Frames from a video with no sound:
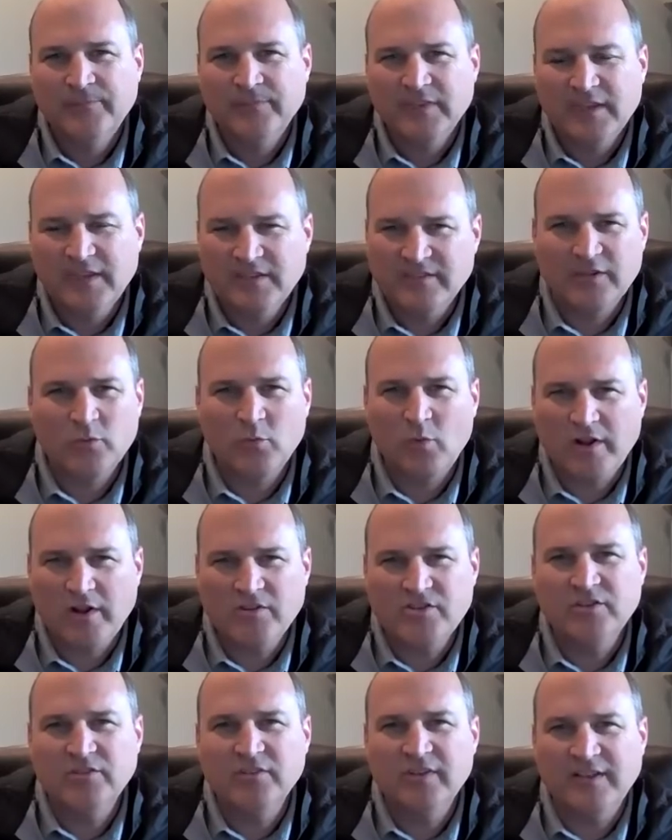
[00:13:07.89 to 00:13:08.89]
He said, why
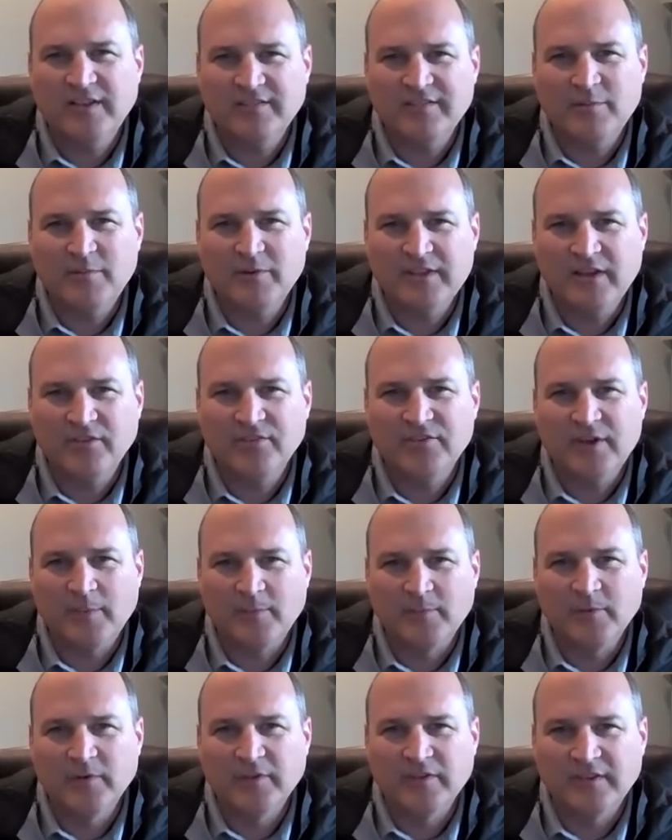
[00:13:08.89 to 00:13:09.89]
don't you let somebody else
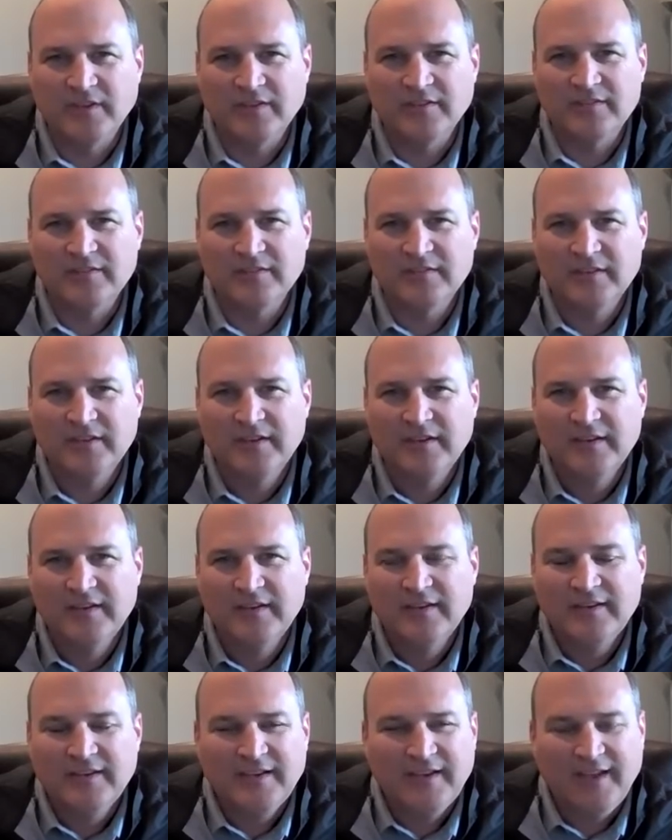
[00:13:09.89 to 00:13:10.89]
help you with this?
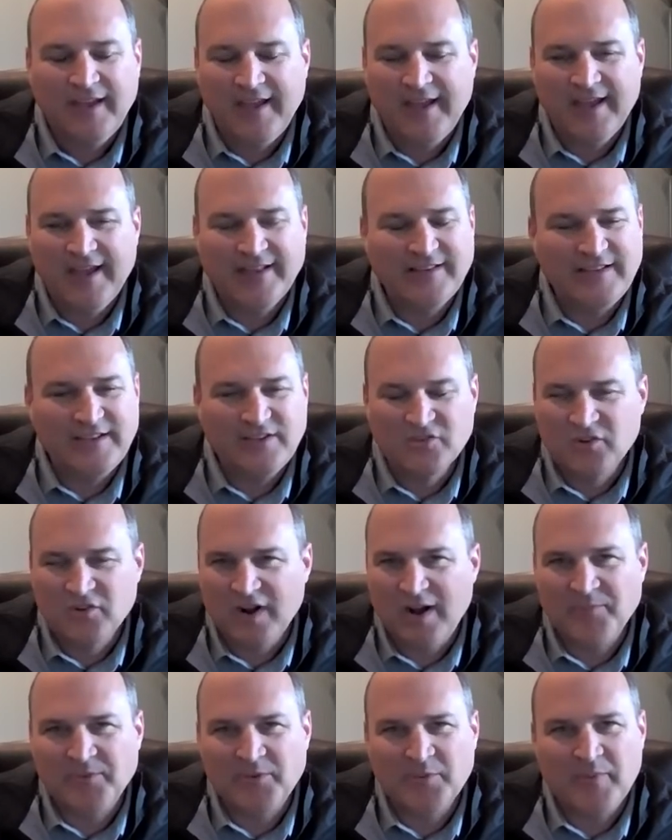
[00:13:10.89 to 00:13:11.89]
And he
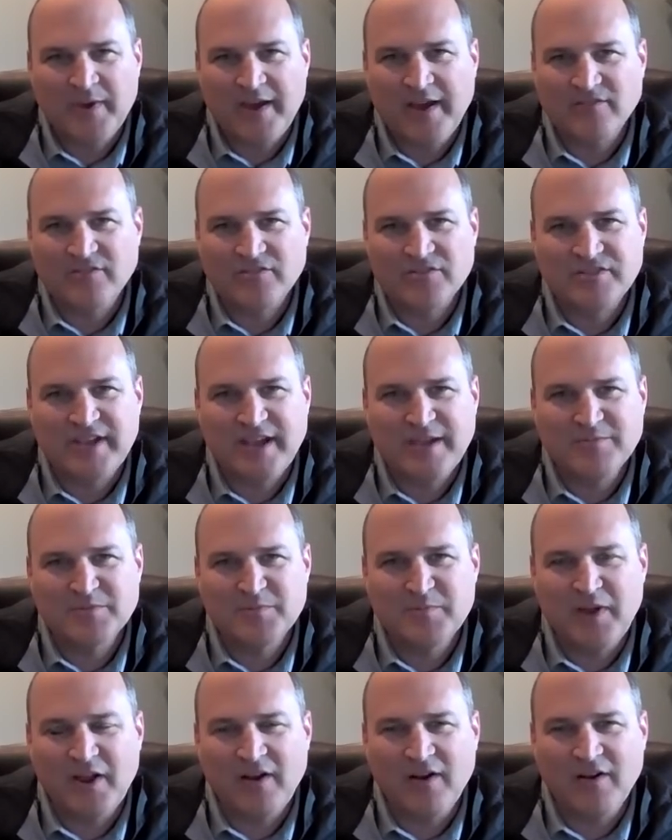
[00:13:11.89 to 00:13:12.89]
dropped some pastors'
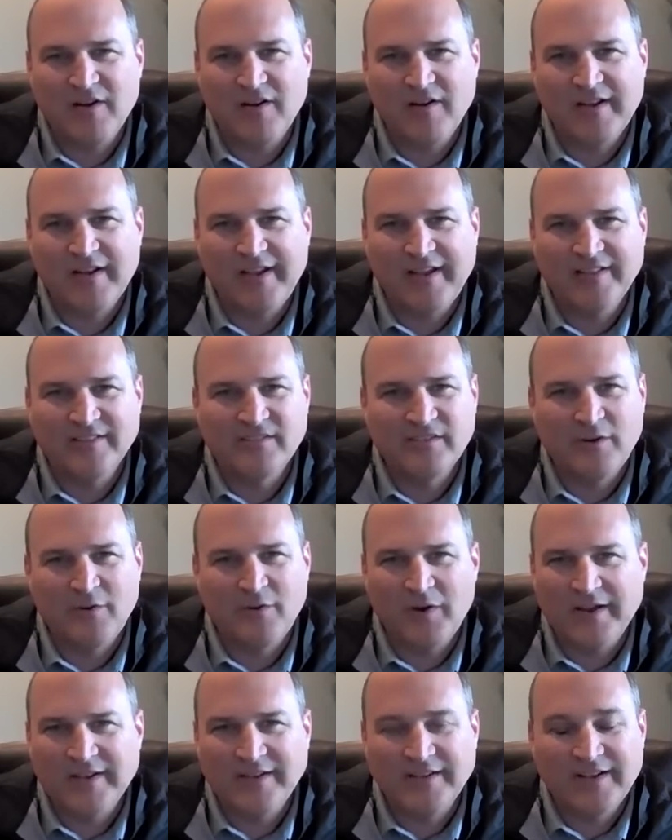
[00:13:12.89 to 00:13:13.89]
names in my heart. And
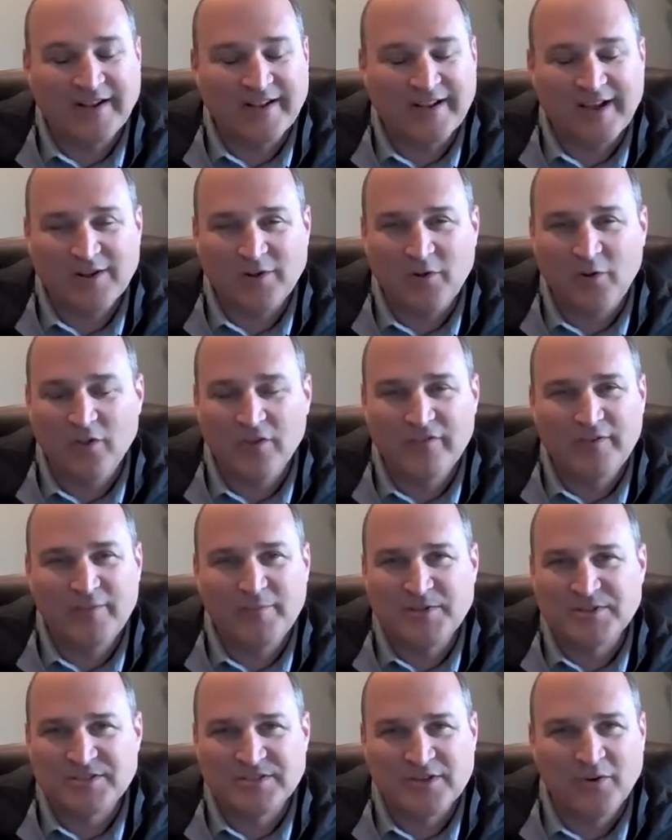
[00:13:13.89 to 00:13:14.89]
so I got a hold of
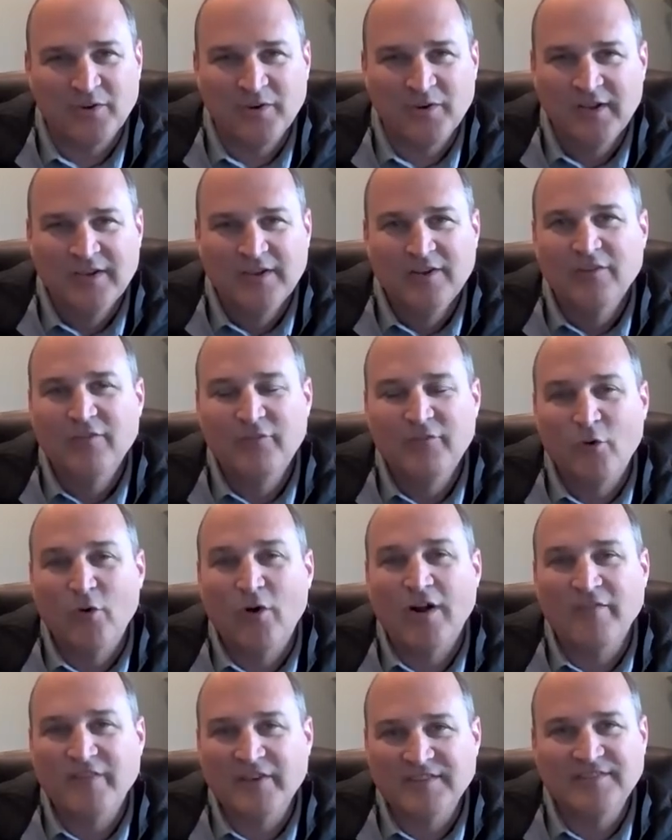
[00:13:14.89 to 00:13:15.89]
them. And so
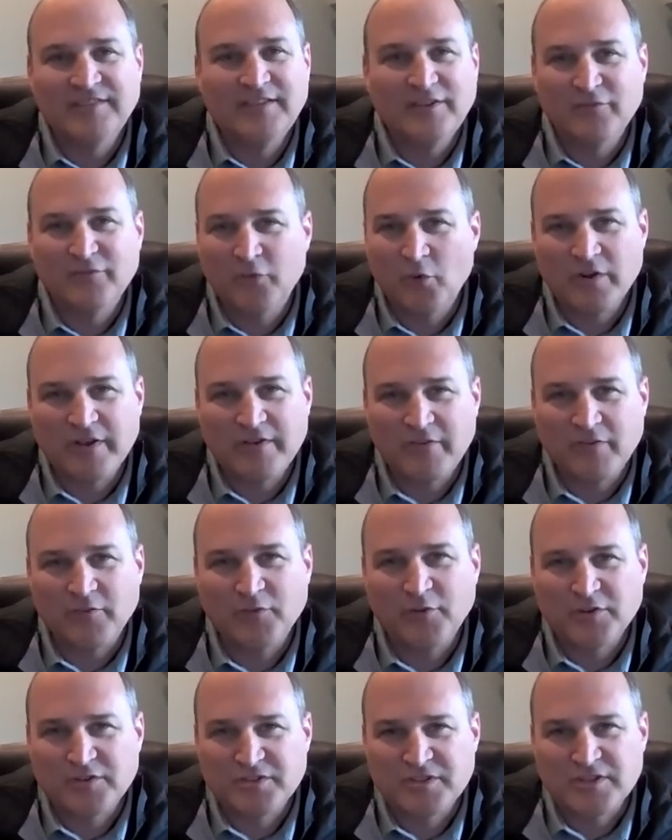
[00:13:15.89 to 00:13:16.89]
4 of us did 4
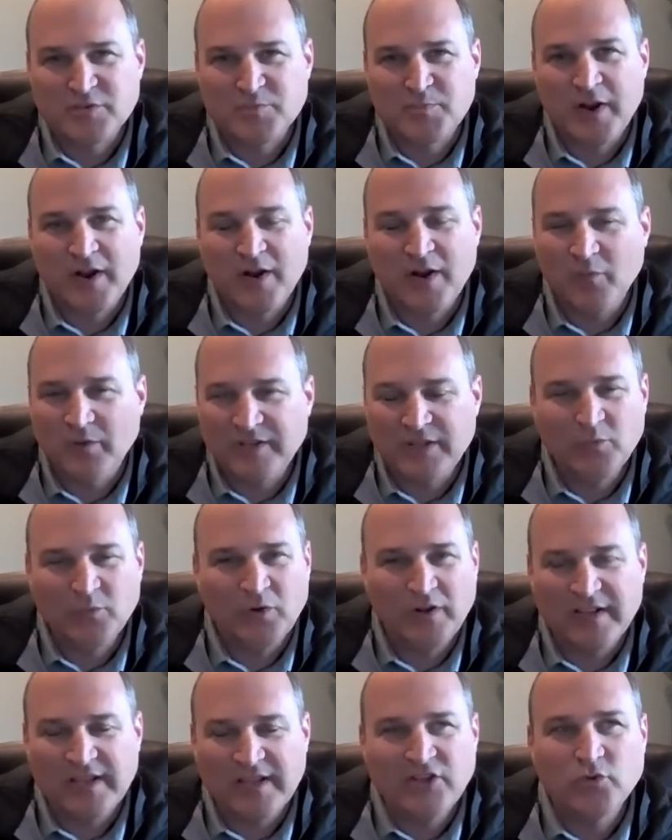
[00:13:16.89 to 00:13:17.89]
different fruits of the Spirit. We did
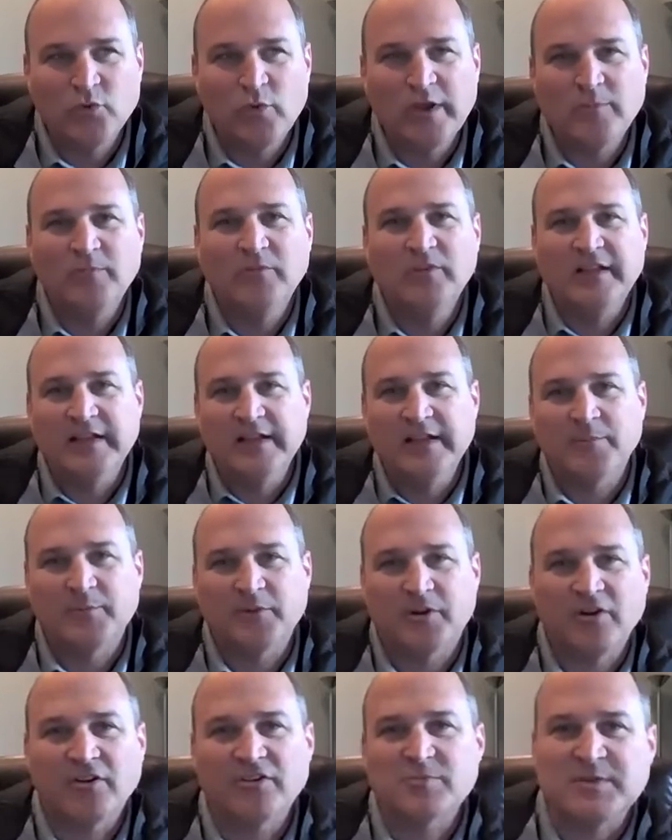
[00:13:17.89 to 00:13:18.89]
one each week leading up to
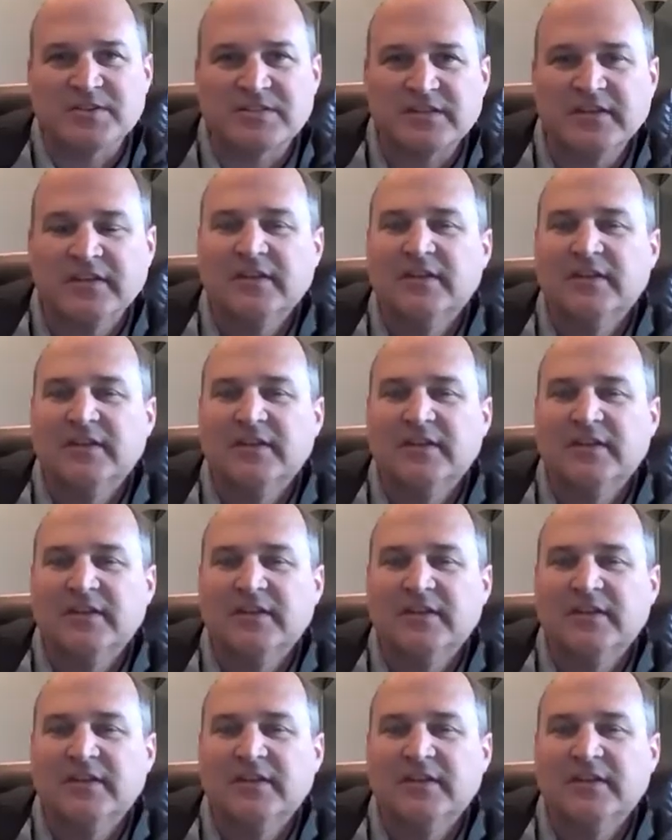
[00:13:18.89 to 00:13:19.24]
Christmas.